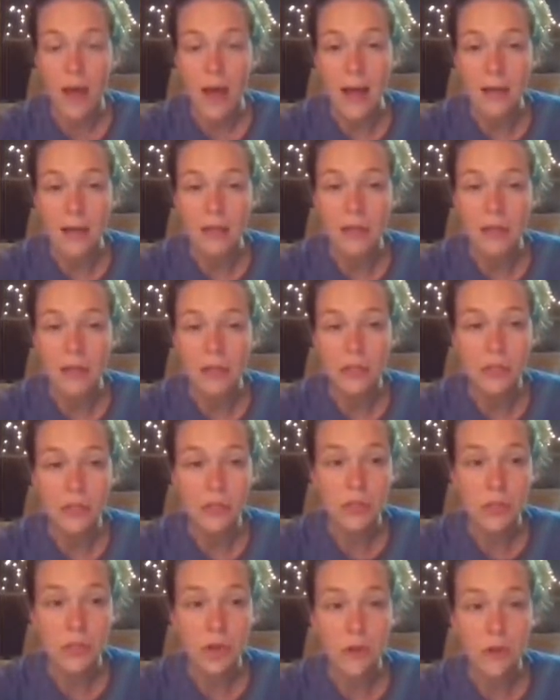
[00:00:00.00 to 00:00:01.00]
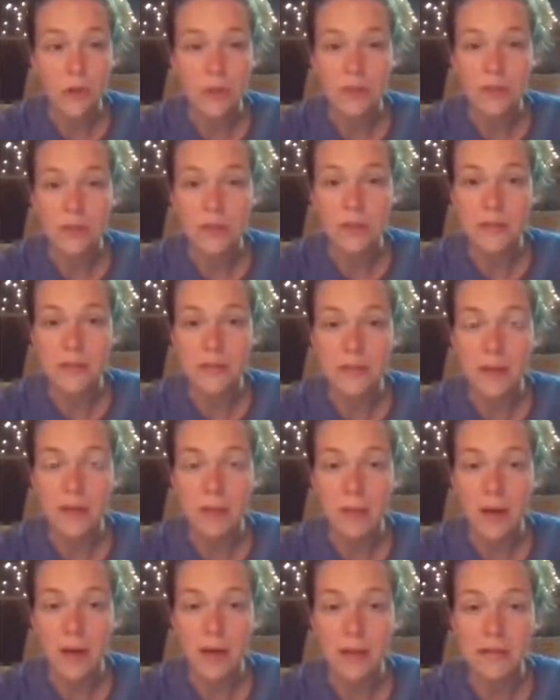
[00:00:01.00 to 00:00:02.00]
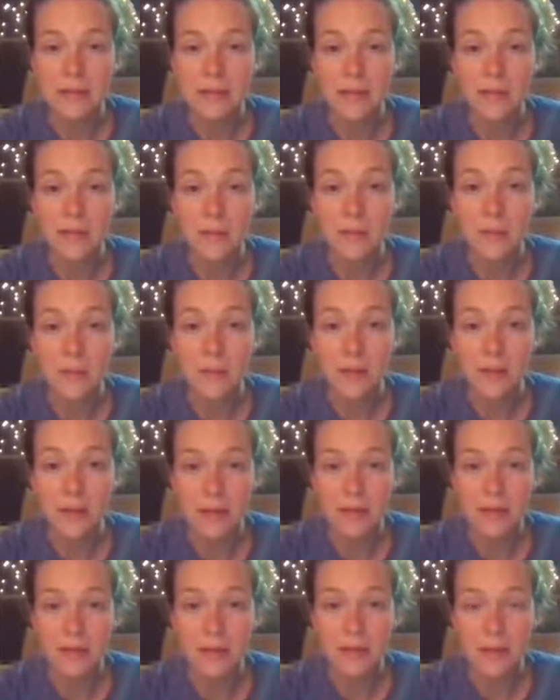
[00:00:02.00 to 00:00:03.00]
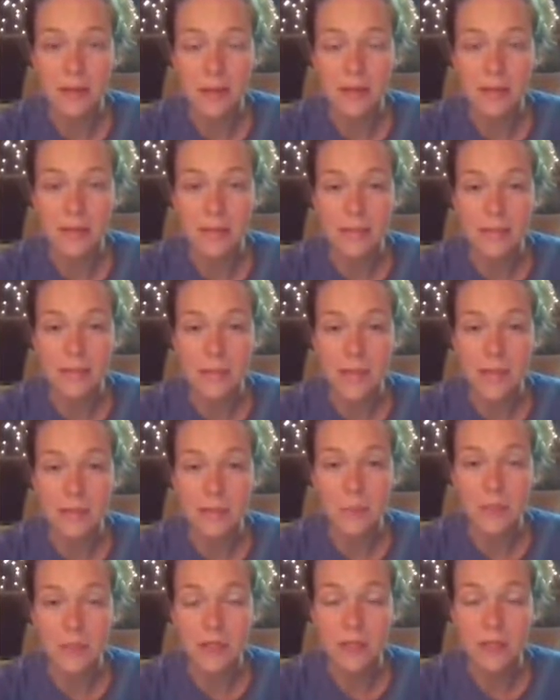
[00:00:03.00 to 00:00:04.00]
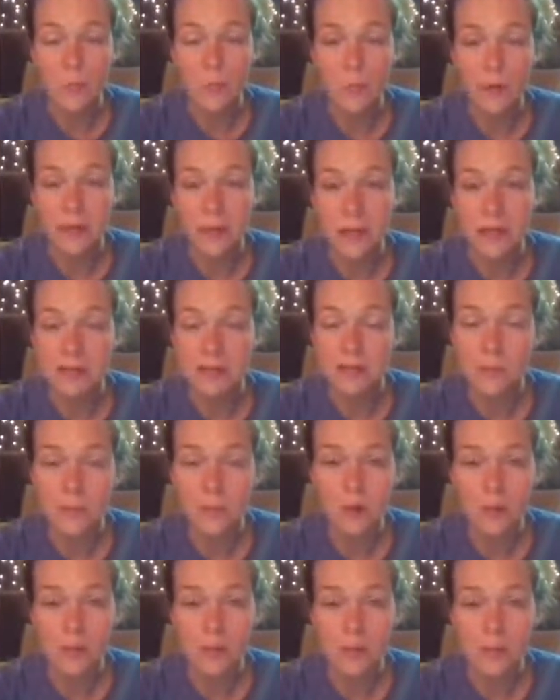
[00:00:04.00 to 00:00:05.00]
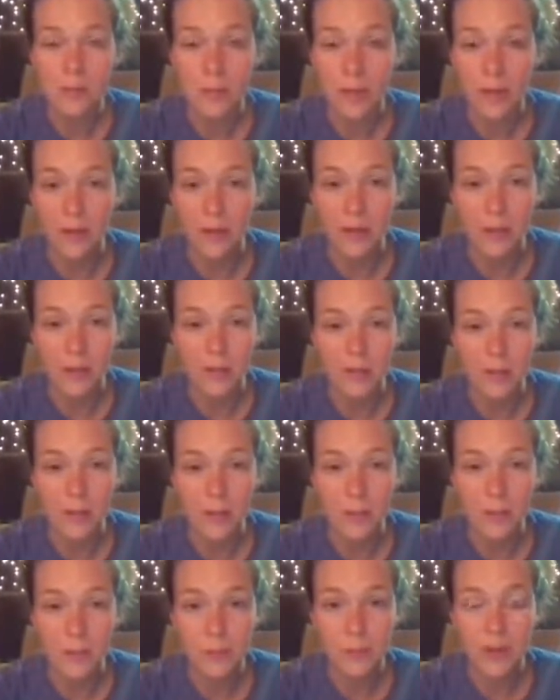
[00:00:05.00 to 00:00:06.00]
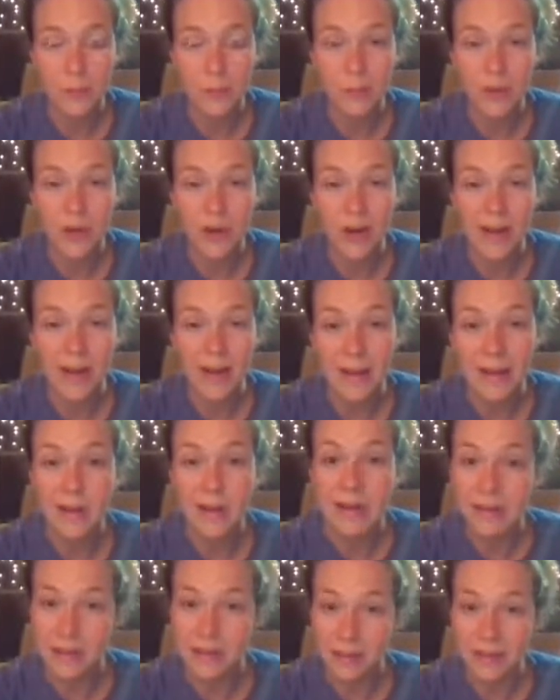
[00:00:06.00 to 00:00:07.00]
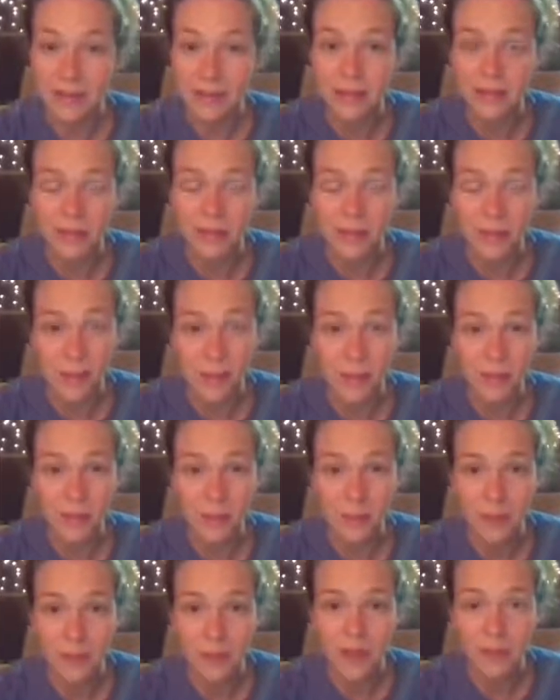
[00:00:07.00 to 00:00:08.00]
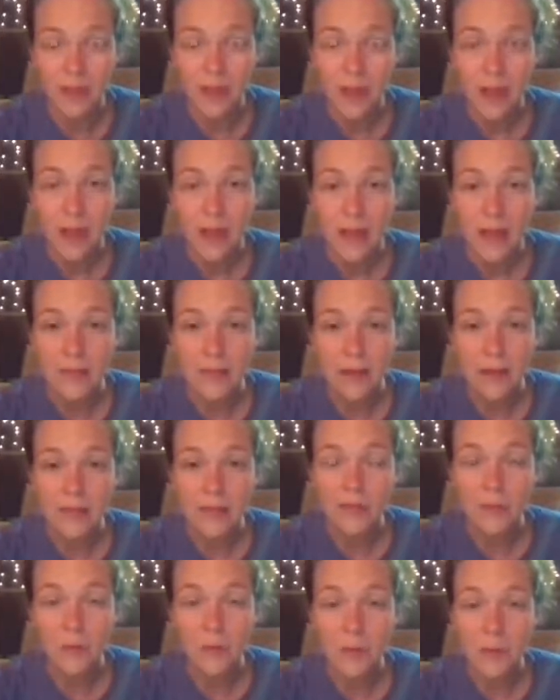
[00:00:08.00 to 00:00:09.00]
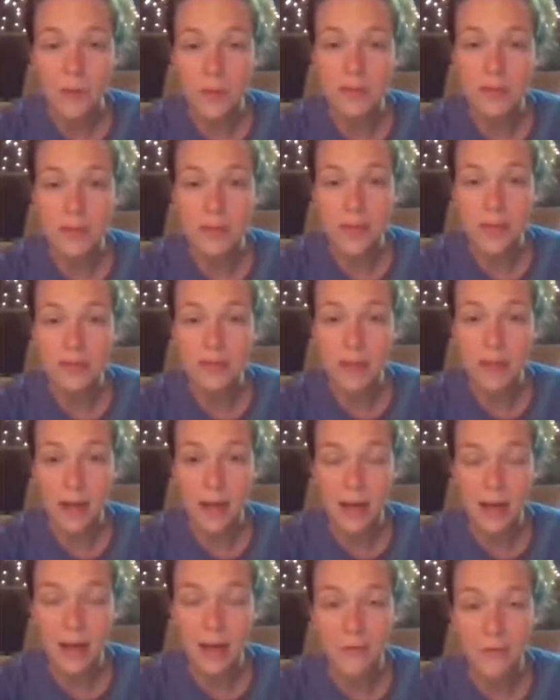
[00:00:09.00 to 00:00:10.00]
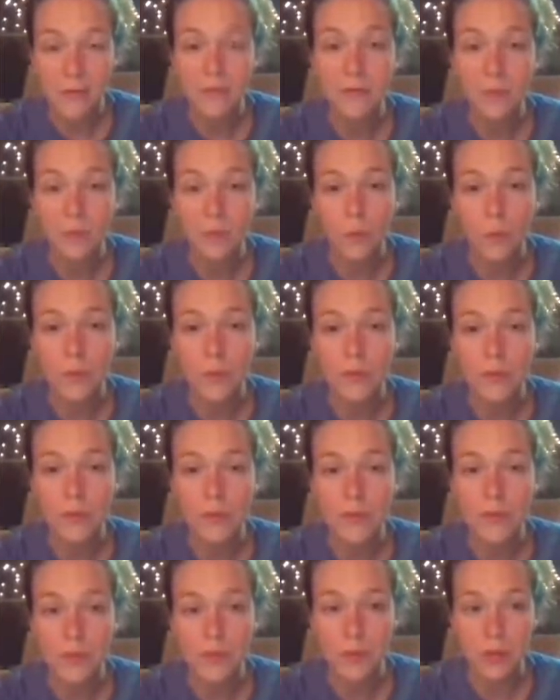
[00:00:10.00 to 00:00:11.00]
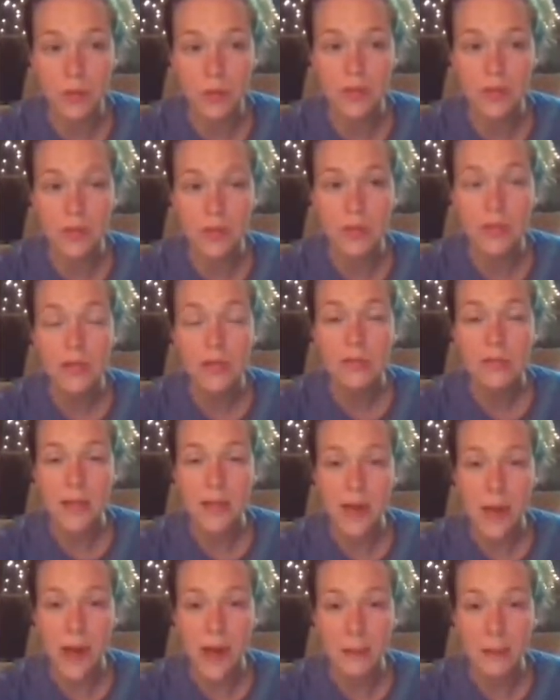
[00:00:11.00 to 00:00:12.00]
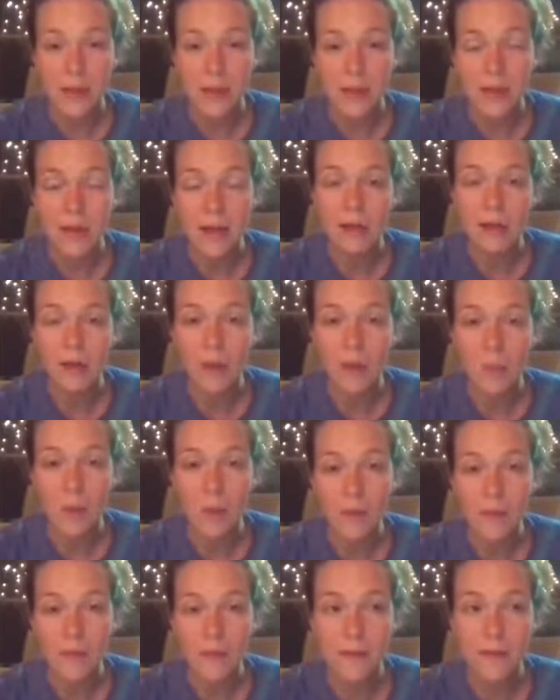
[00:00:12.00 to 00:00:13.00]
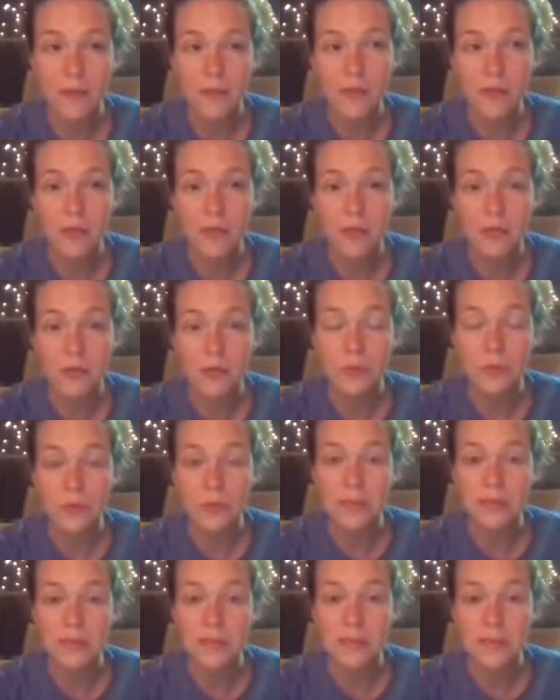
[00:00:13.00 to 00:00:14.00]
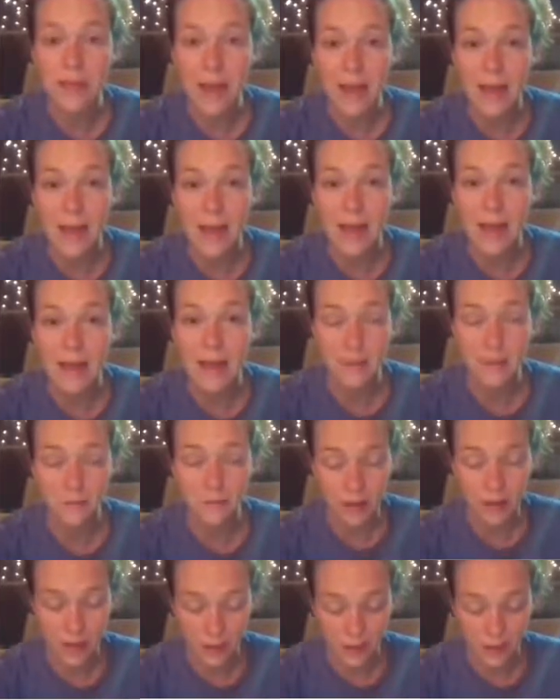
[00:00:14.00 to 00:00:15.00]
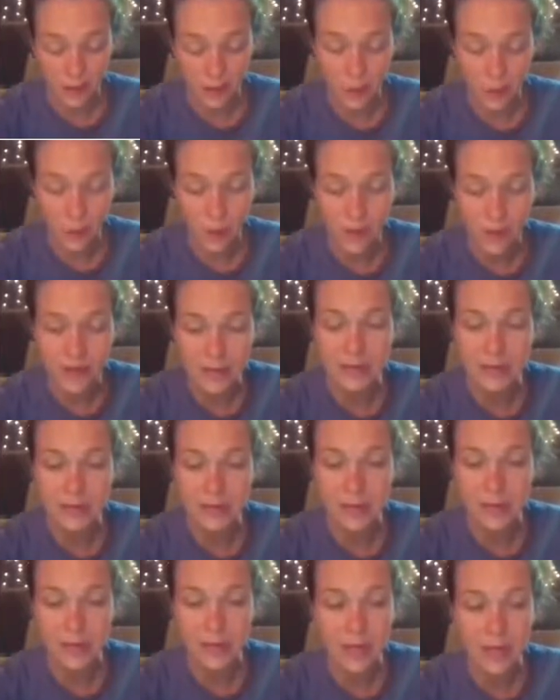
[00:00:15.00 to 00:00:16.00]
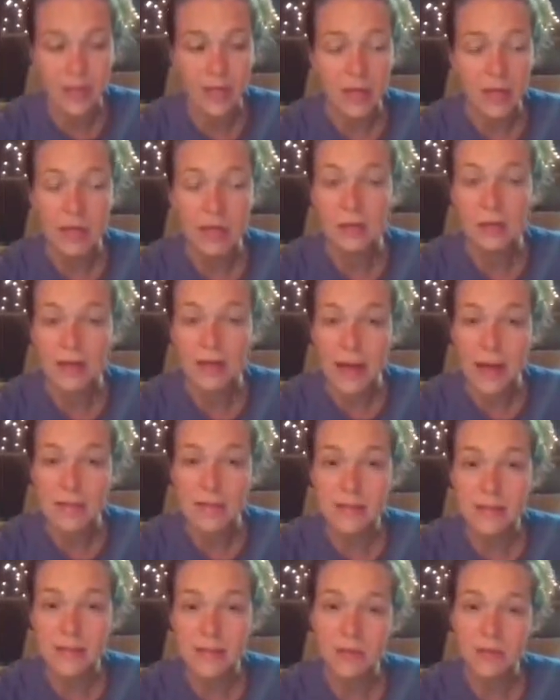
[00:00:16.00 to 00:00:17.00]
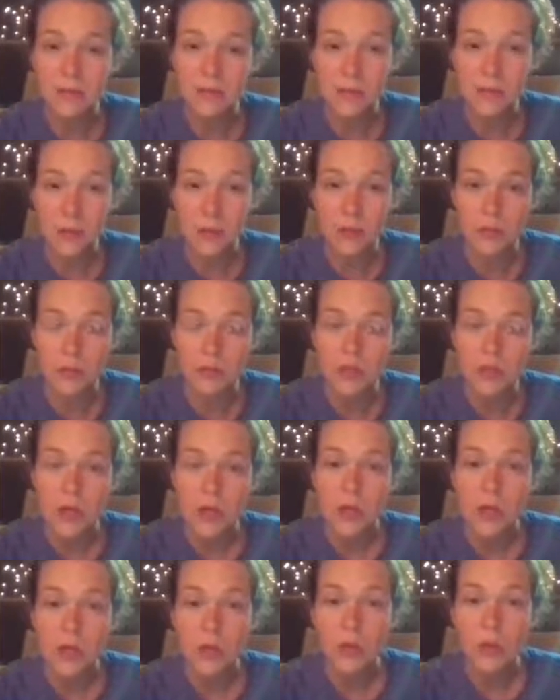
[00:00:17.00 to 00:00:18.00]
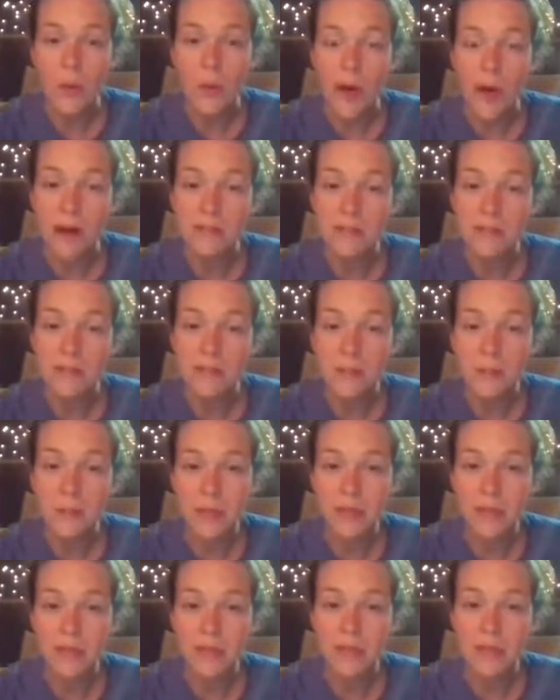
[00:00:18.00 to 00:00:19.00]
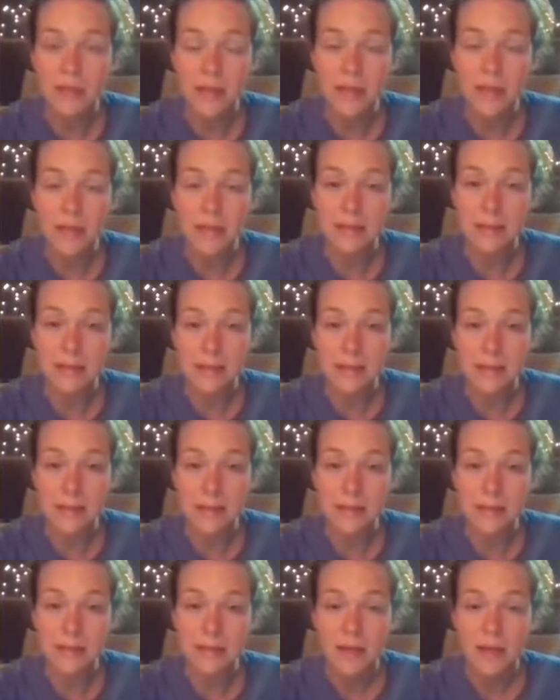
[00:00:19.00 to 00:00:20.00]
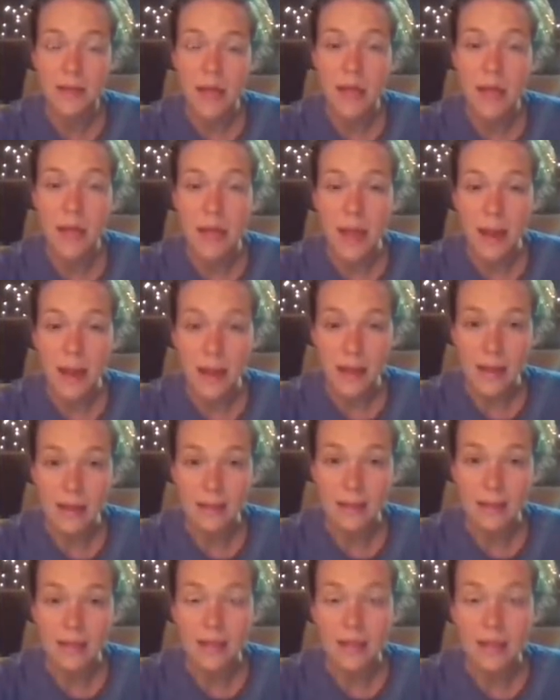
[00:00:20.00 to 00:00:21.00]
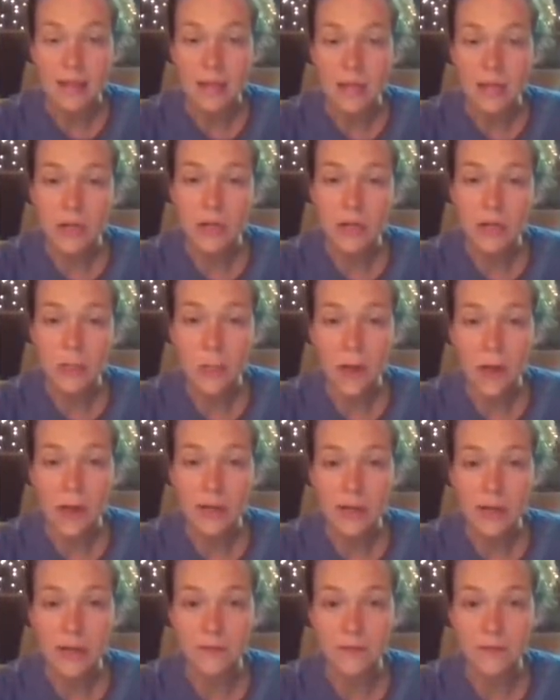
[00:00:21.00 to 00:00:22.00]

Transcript: I need you to go into this with the mindset of committing to 90 days because we're not some crazy weight loss supplement. We are a healing supplement, and that's going to take time. If you want the results to happen and you want them to stay, and you want it to be lasting results, you have to commit to 90 days. And here's why the